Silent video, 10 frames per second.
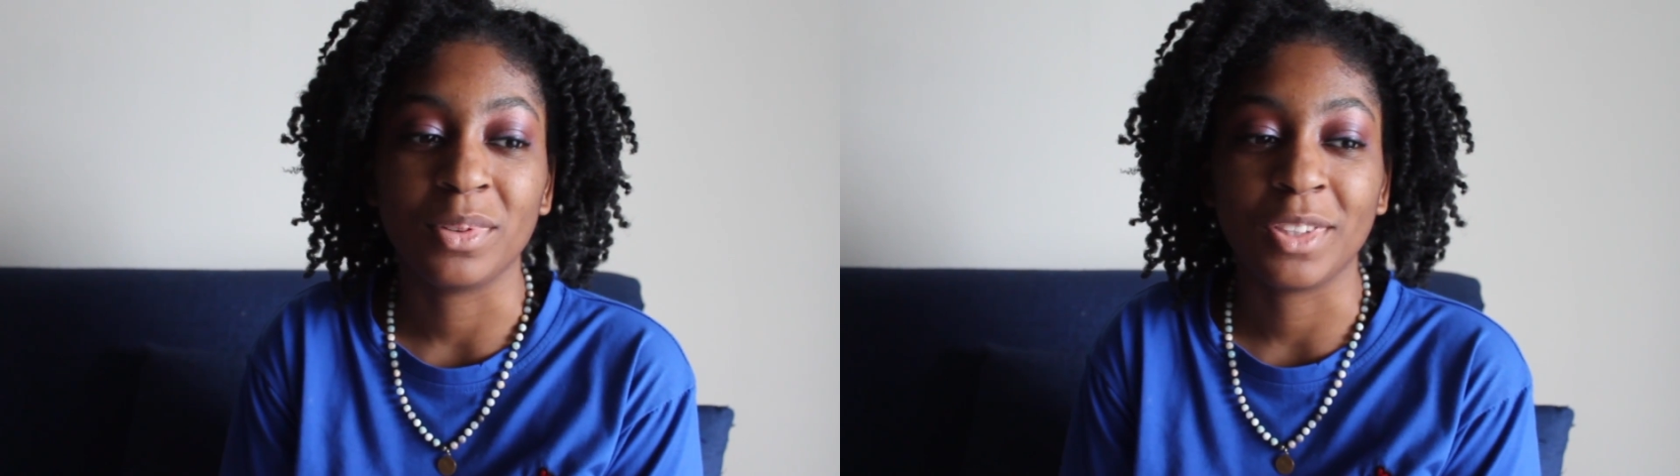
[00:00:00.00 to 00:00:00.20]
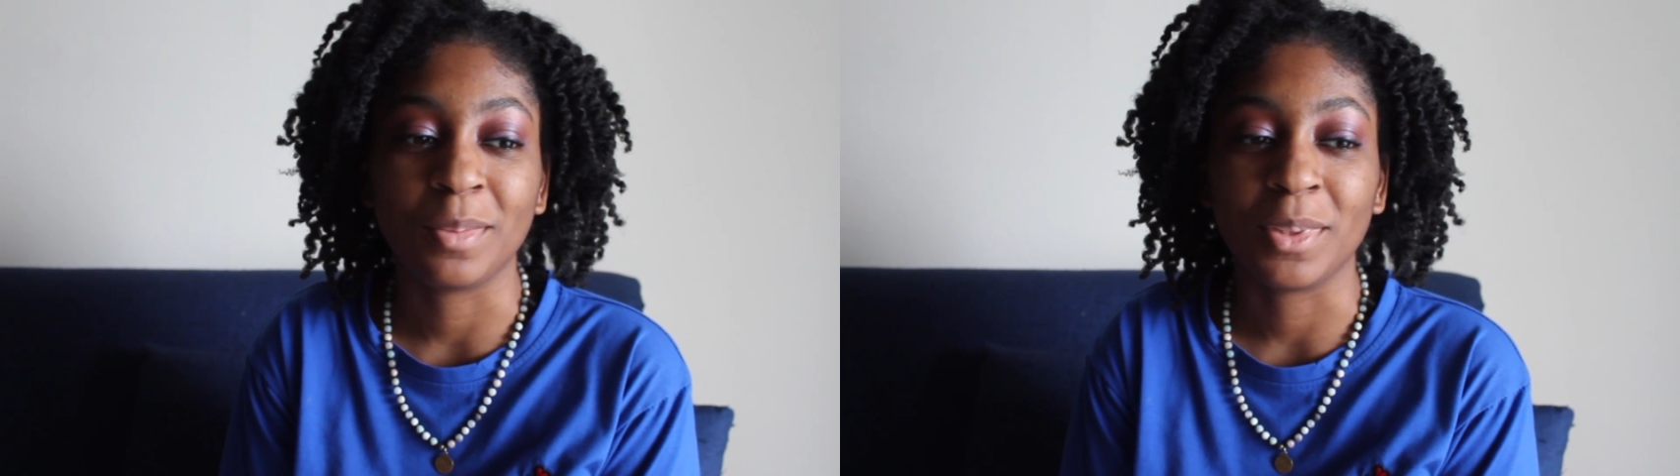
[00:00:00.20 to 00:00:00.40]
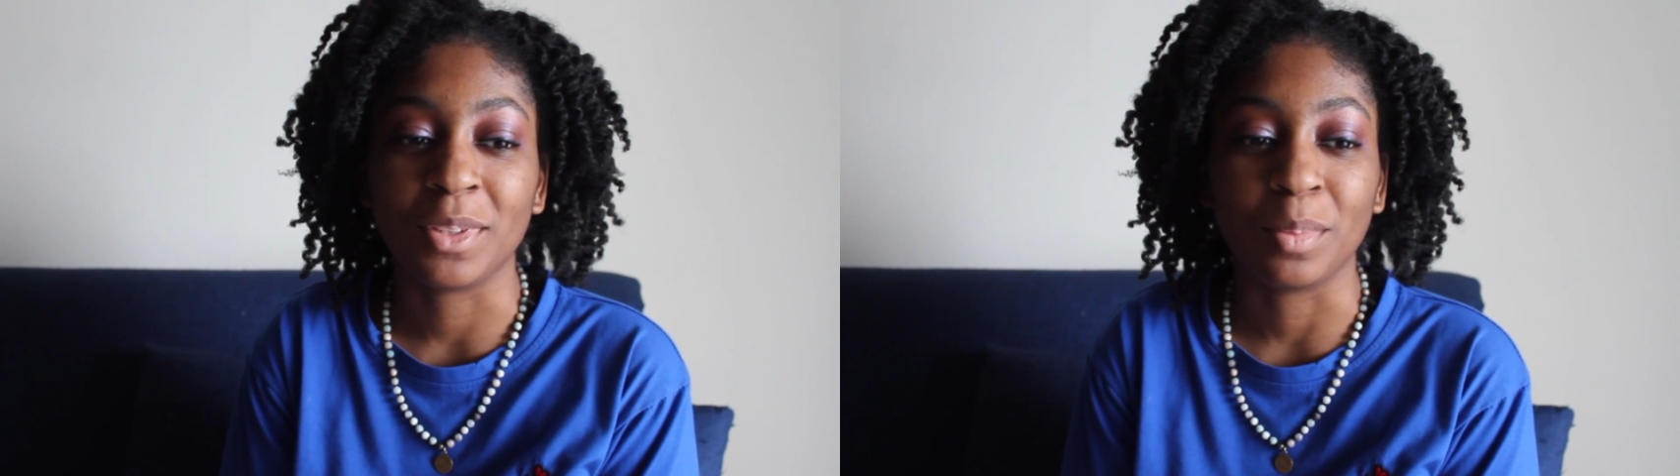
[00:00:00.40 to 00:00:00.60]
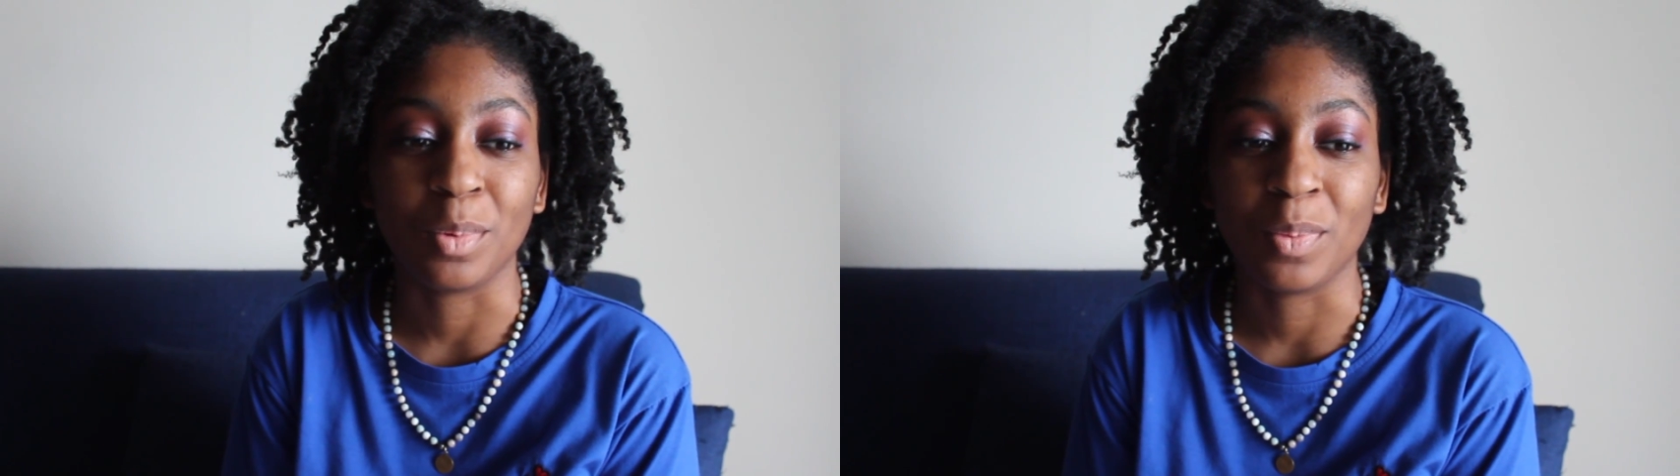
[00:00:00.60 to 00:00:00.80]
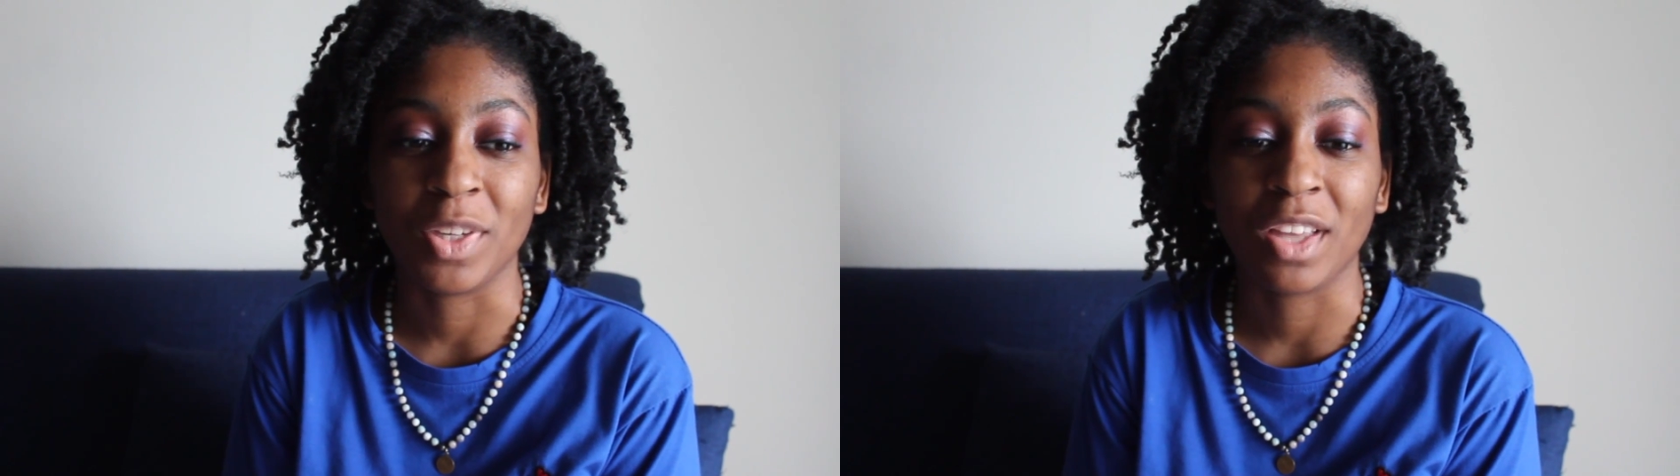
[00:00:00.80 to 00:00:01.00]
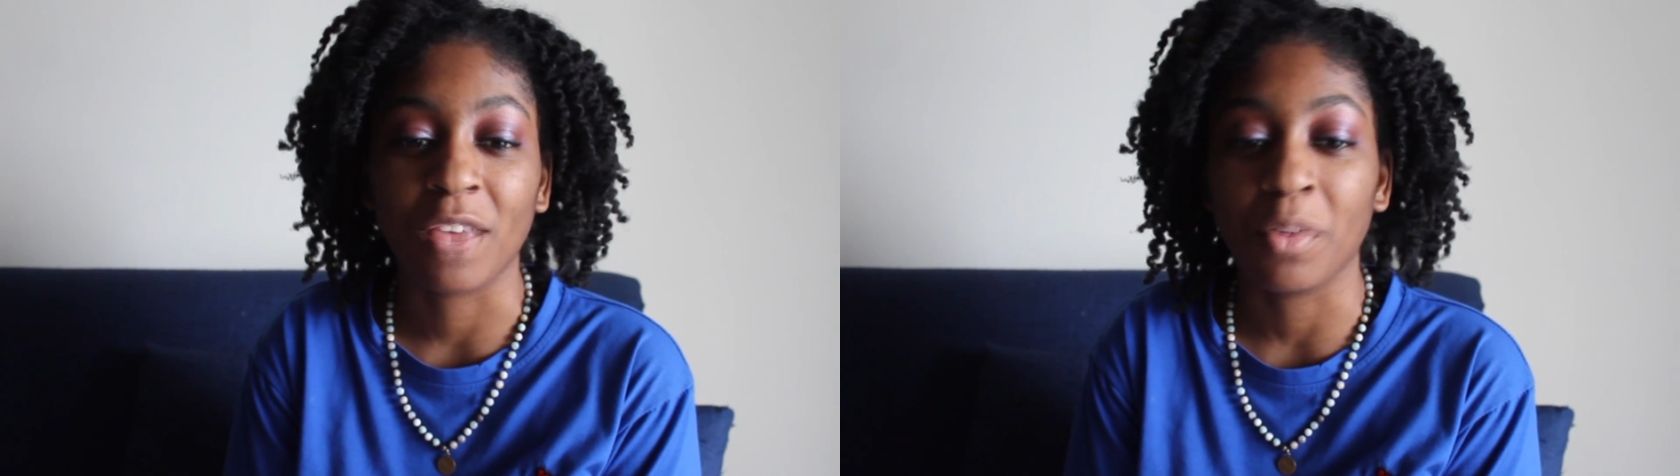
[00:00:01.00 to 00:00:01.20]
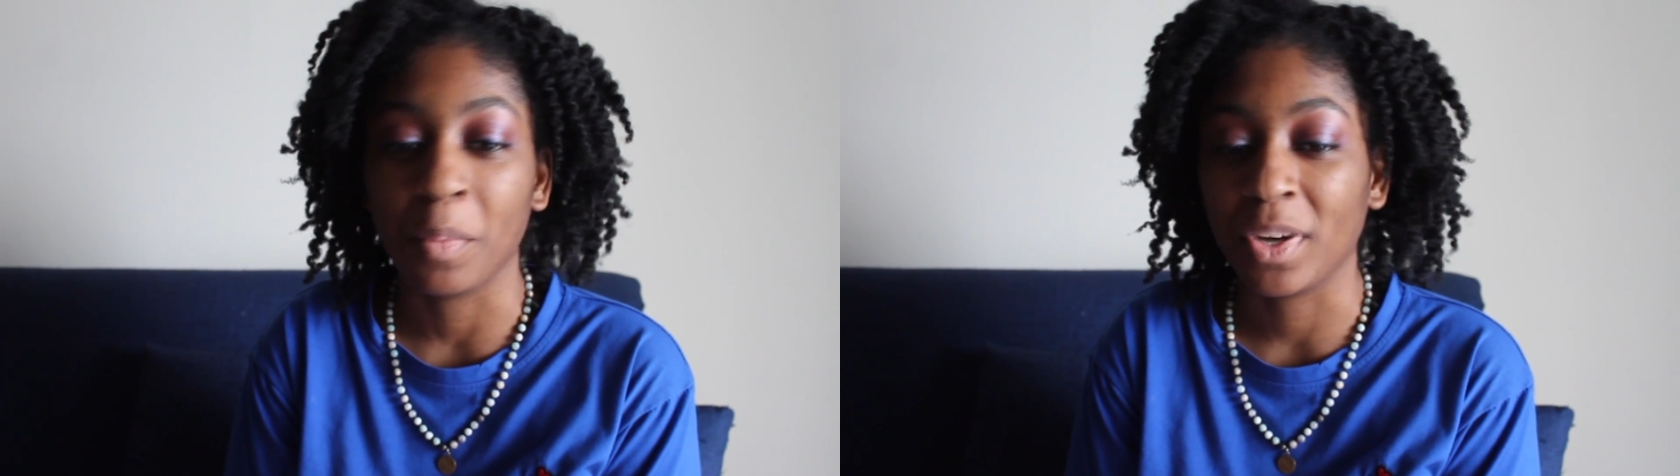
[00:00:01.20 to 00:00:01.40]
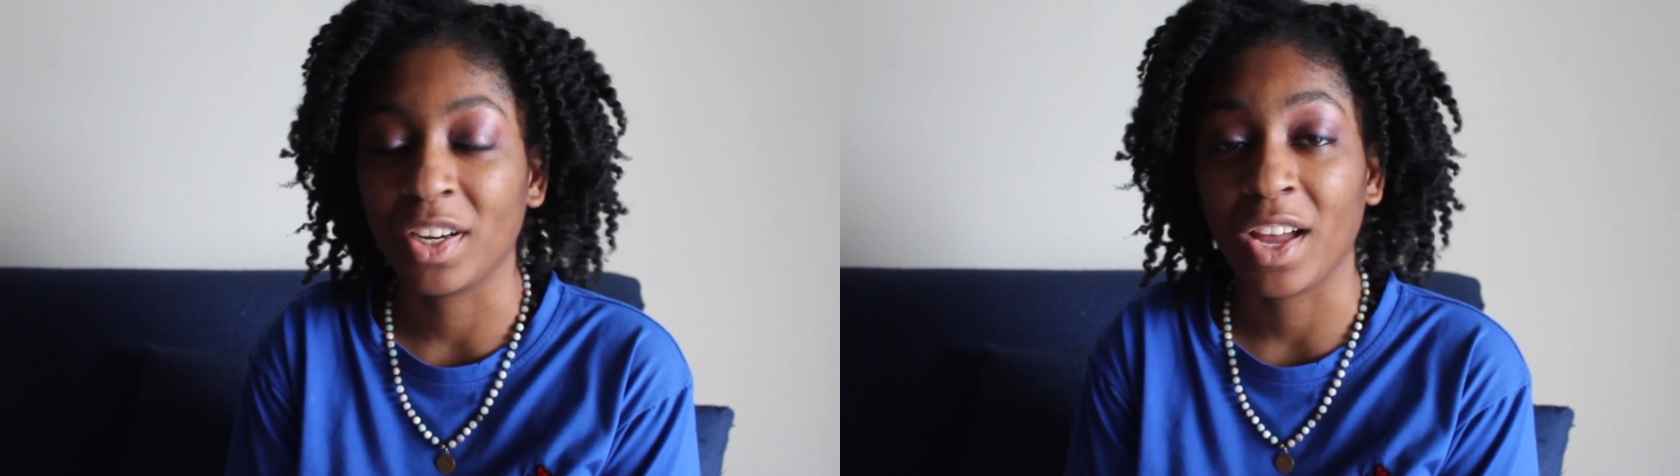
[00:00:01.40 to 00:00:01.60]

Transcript: His business booming. Everyone